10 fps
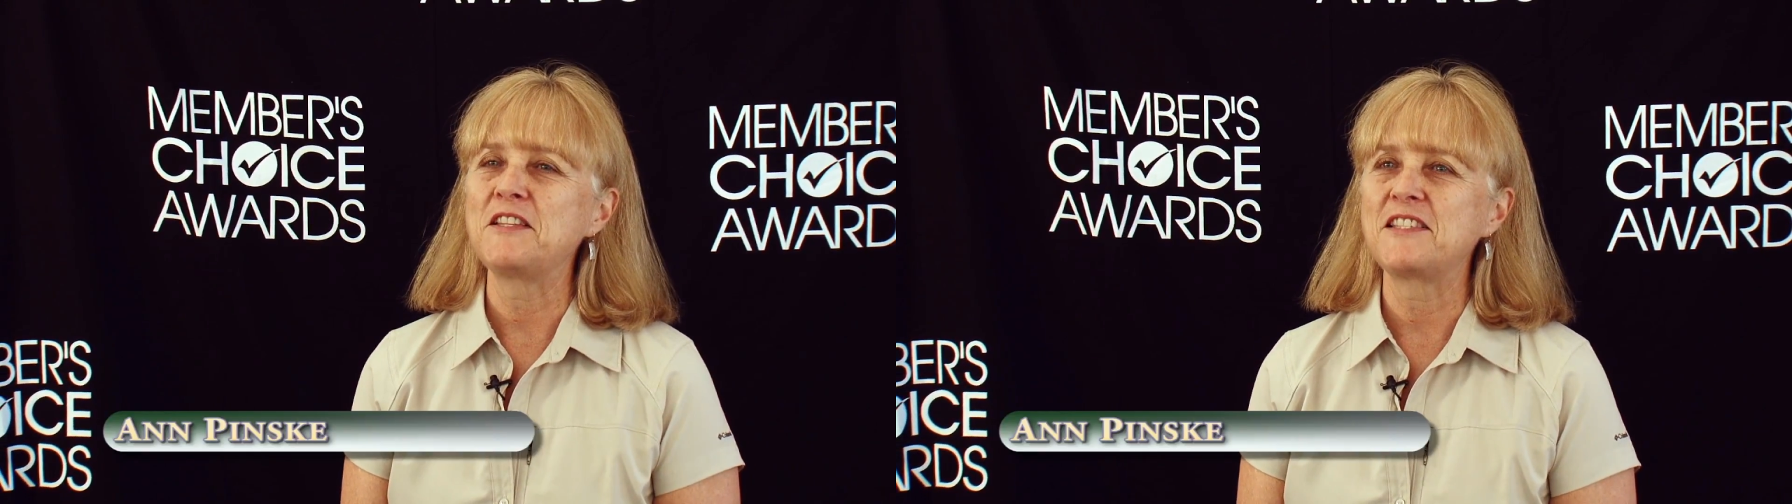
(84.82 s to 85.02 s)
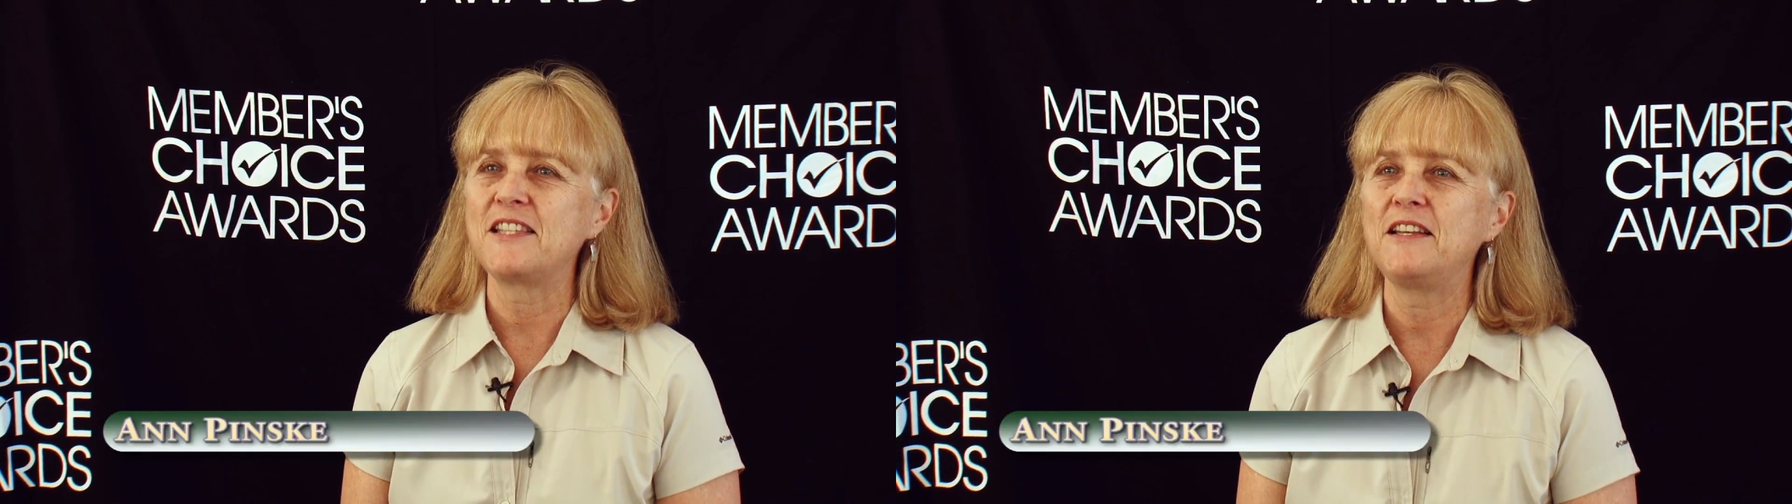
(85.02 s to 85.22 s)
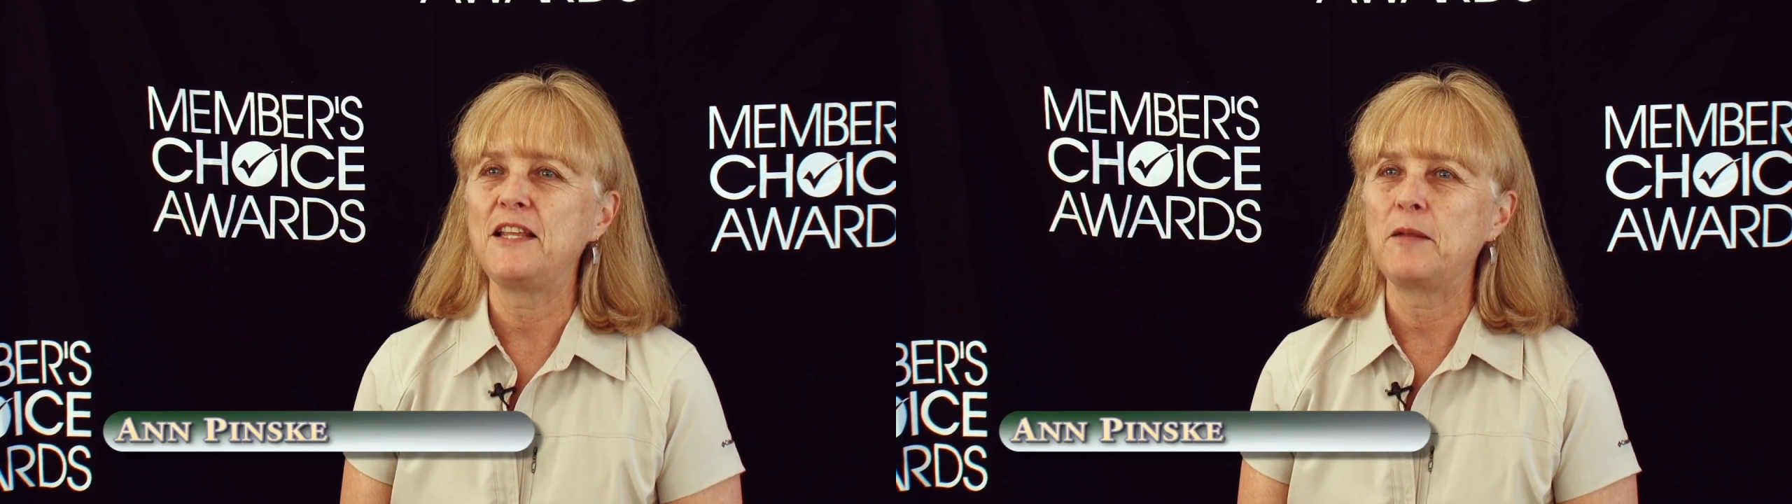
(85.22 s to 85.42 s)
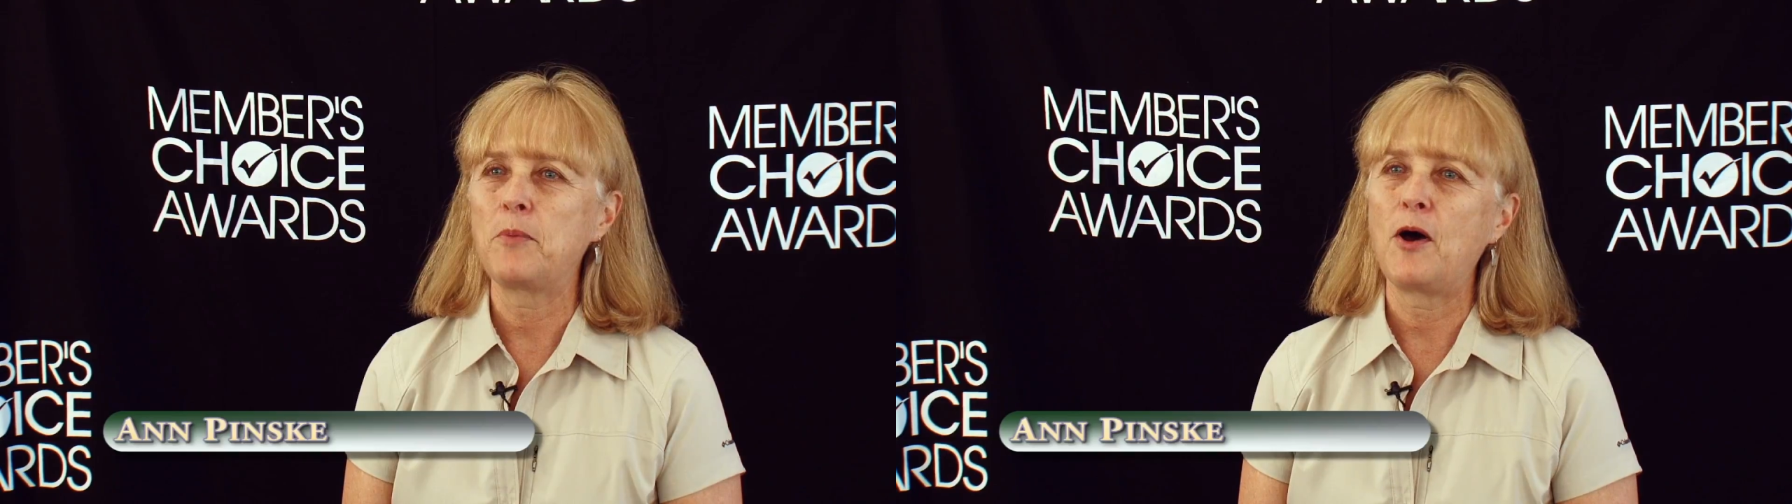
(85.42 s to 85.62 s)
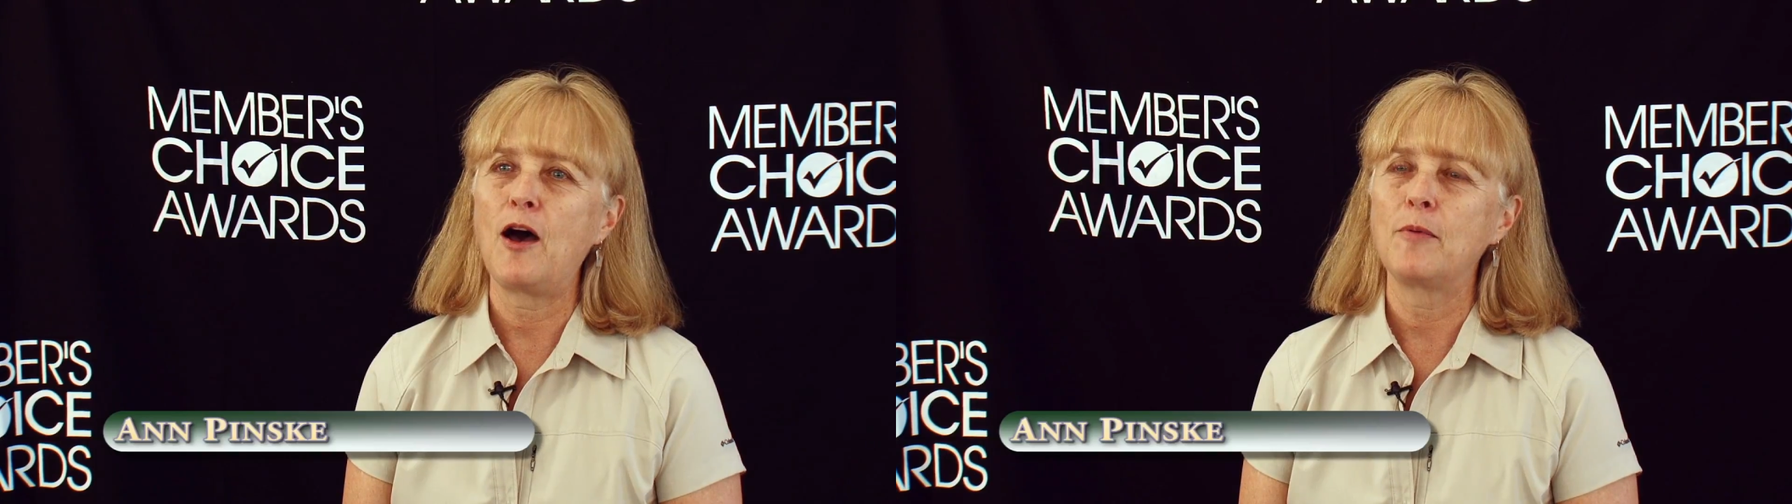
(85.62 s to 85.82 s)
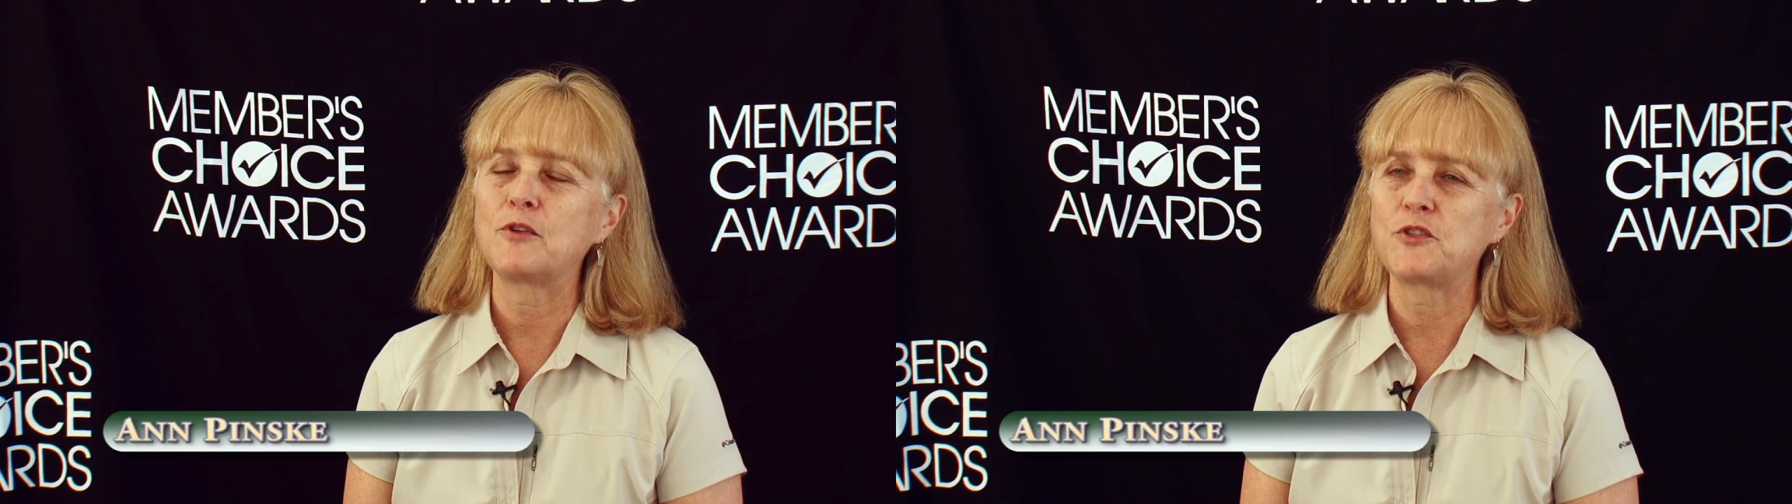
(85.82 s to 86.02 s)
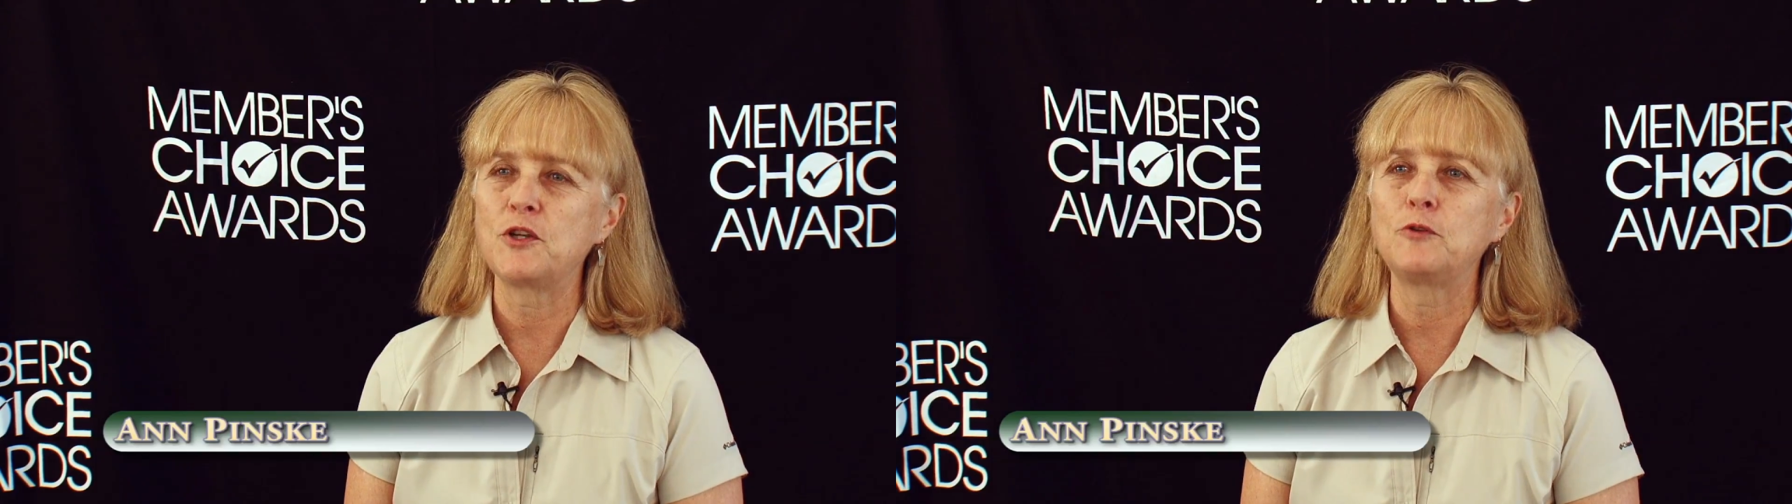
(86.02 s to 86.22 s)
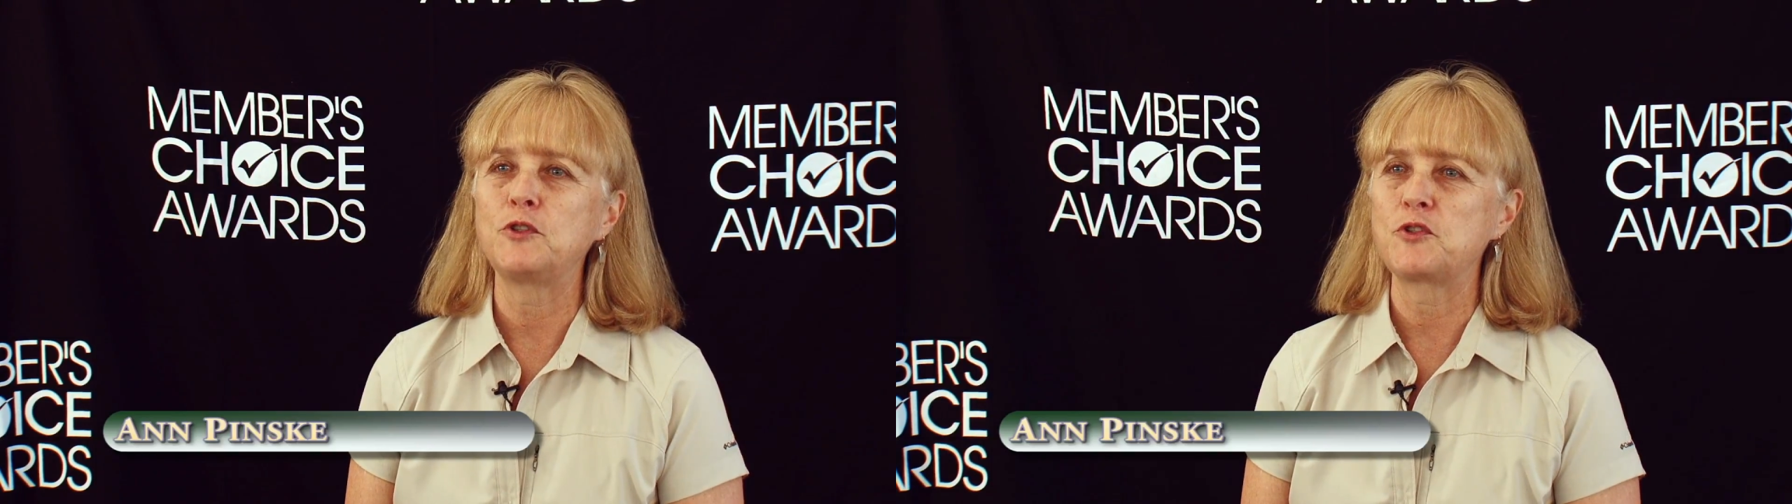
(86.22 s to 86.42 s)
that Cyndi and Bob are so